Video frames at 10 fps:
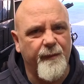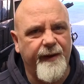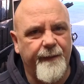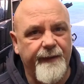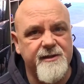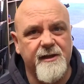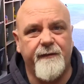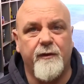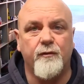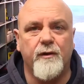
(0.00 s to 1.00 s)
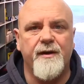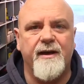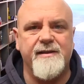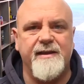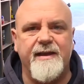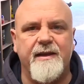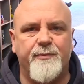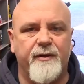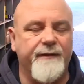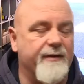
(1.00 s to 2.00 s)
the battery and see if it will run as it did
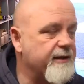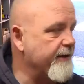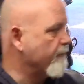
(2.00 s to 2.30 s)
previously